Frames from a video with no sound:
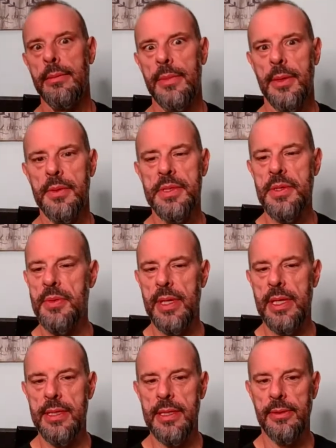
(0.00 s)
But we'll see what we
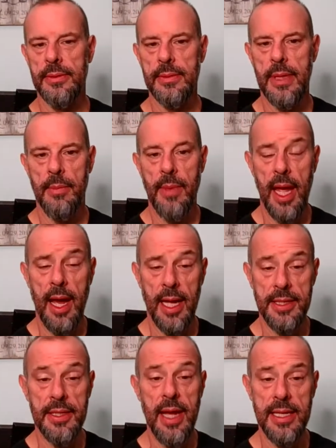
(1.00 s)
can do.
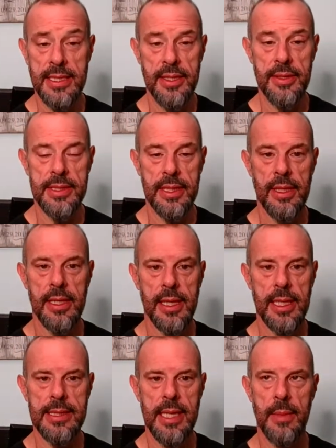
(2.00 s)
I seriously look like
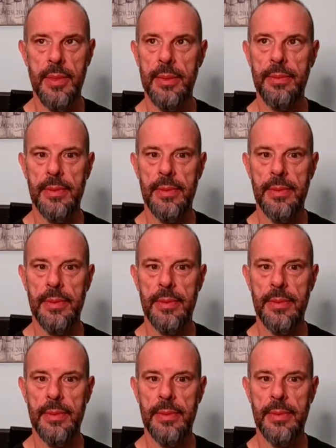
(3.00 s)
a zombie.